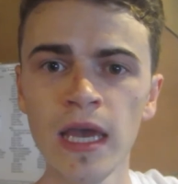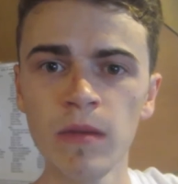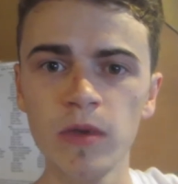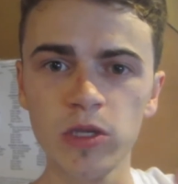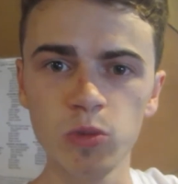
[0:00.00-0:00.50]

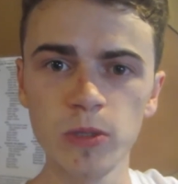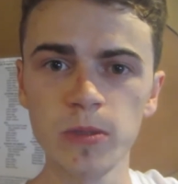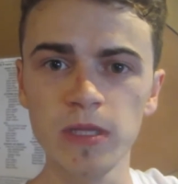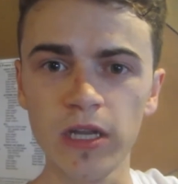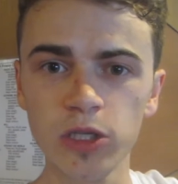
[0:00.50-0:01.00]
because
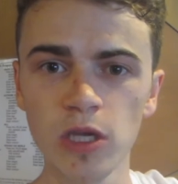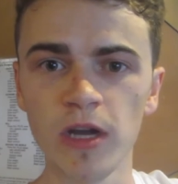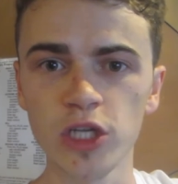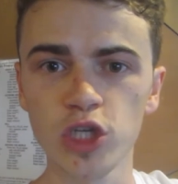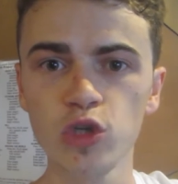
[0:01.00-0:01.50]
we've done so
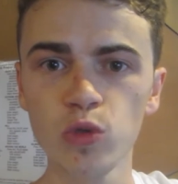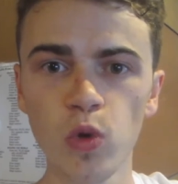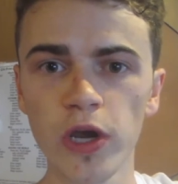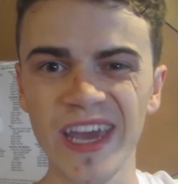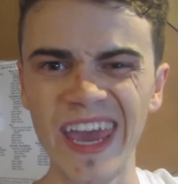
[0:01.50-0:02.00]
much good
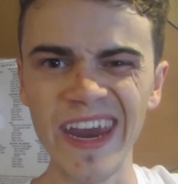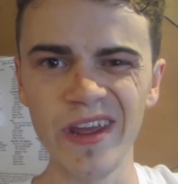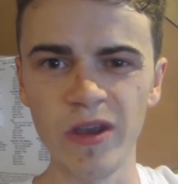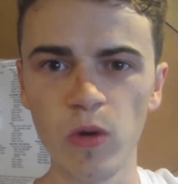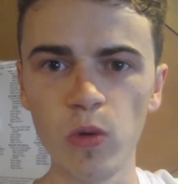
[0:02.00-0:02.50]
work
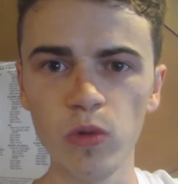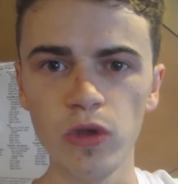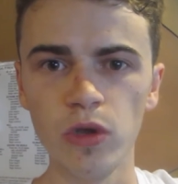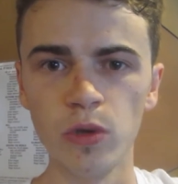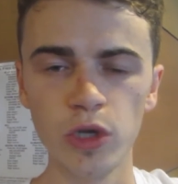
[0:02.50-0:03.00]
eating all
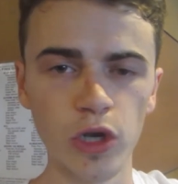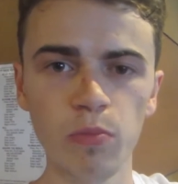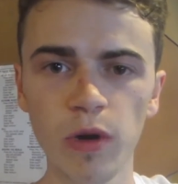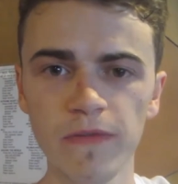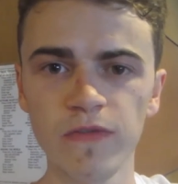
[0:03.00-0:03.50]
the,
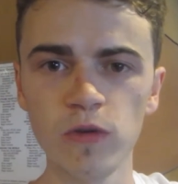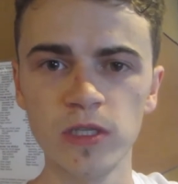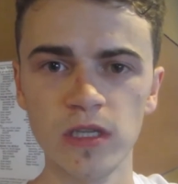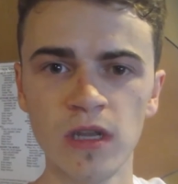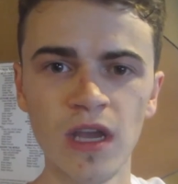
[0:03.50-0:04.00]
proper foods
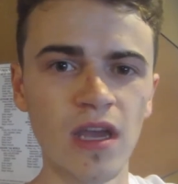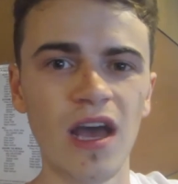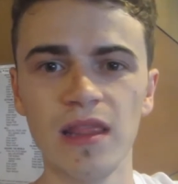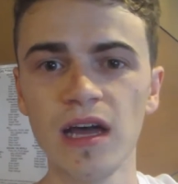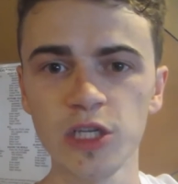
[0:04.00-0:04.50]
and
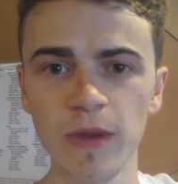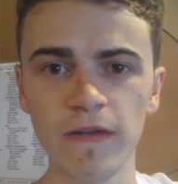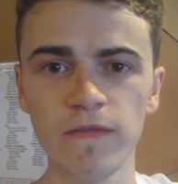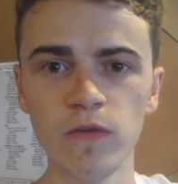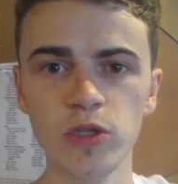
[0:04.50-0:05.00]
a large amount
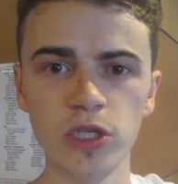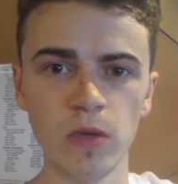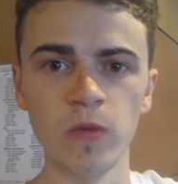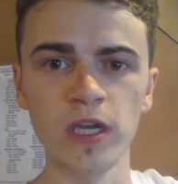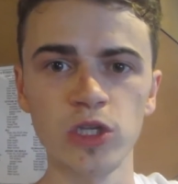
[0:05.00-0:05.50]
of food, so then
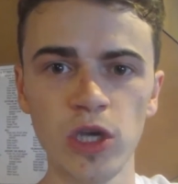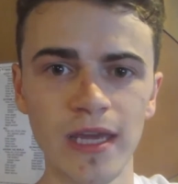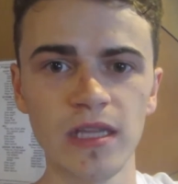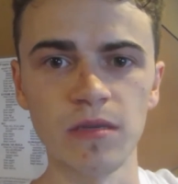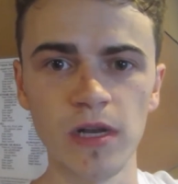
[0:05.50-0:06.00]
we can turn that
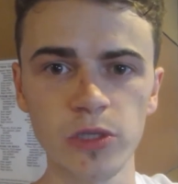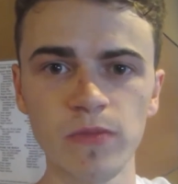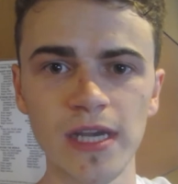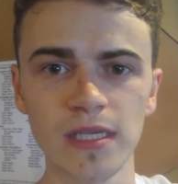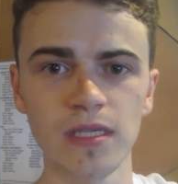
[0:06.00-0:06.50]
into muscle
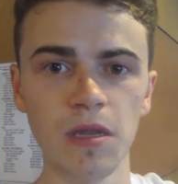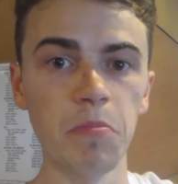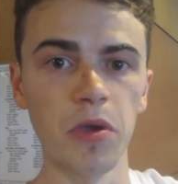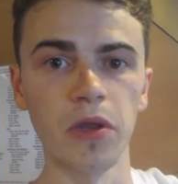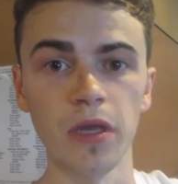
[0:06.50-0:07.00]
mass instead of
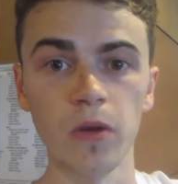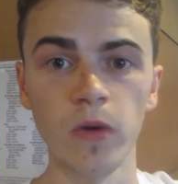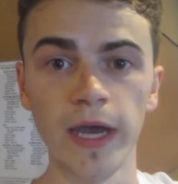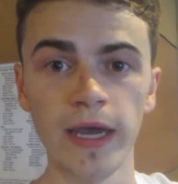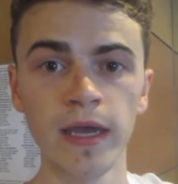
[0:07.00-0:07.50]
burning it
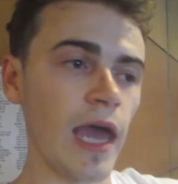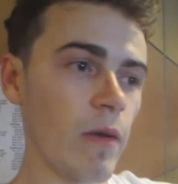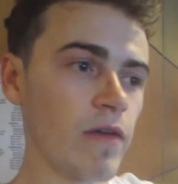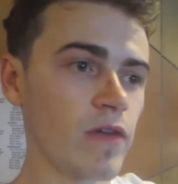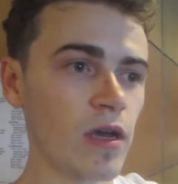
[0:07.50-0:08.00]
away.
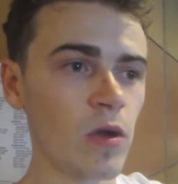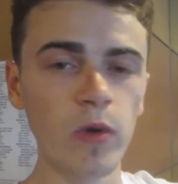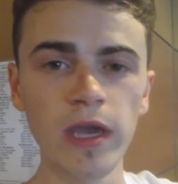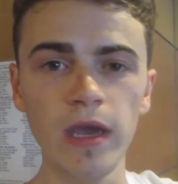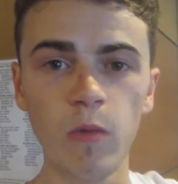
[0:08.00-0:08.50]
However,
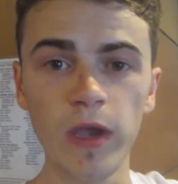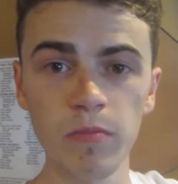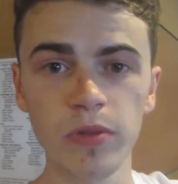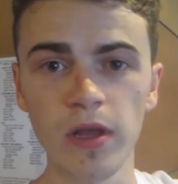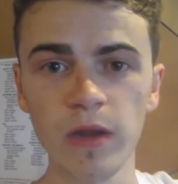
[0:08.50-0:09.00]
we
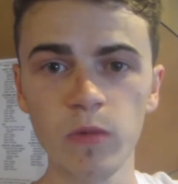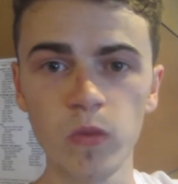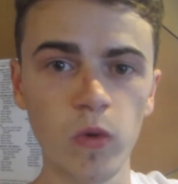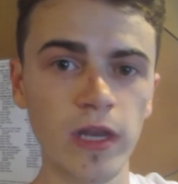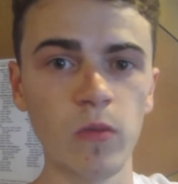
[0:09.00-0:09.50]
implied with
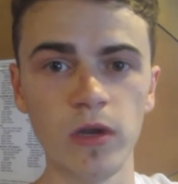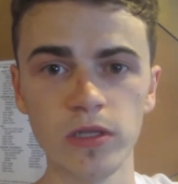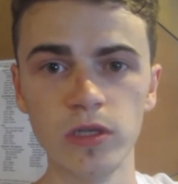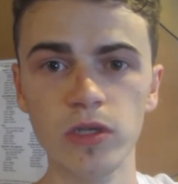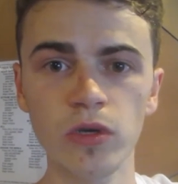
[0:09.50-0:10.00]
what he wanted
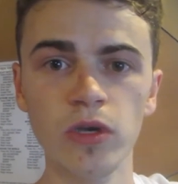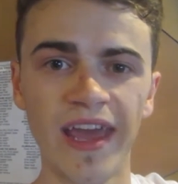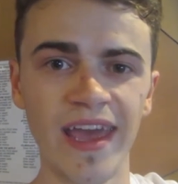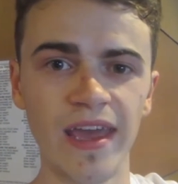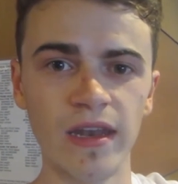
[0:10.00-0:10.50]
to do,
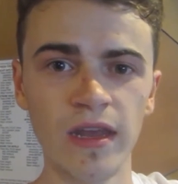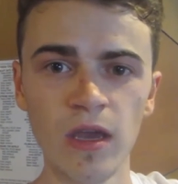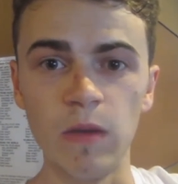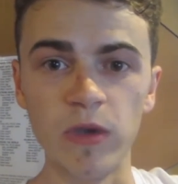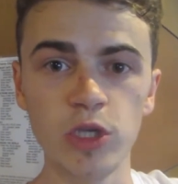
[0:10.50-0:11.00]

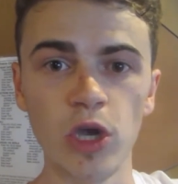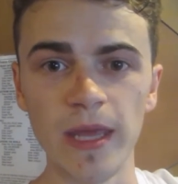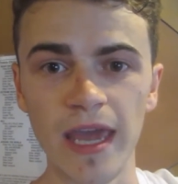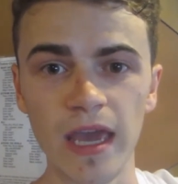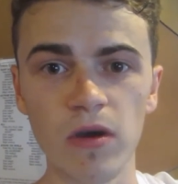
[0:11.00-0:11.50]
and we turned the
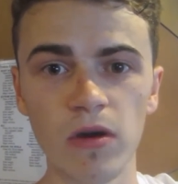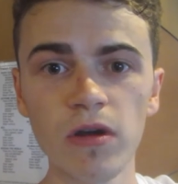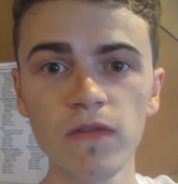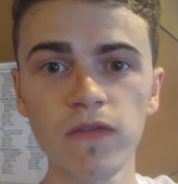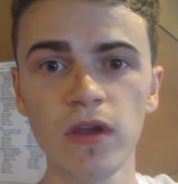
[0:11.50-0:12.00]
aircon
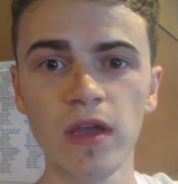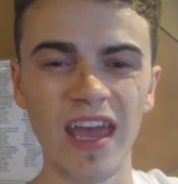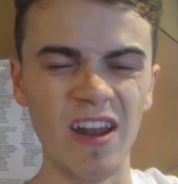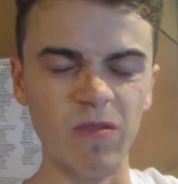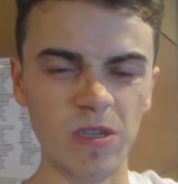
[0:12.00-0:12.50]
off,
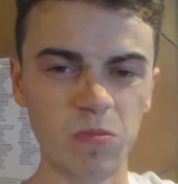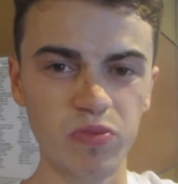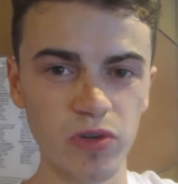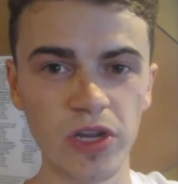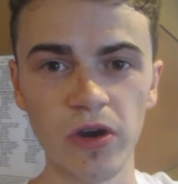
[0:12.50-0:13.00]
and it was
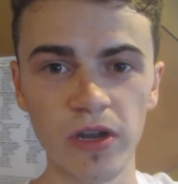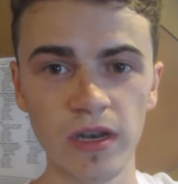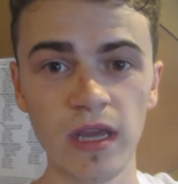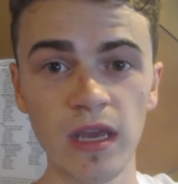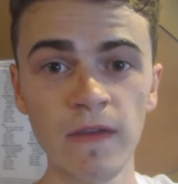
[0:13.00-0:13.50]
pretty hot
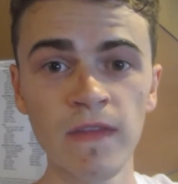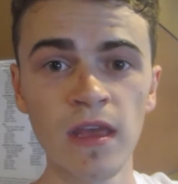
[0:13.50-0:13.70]
in here.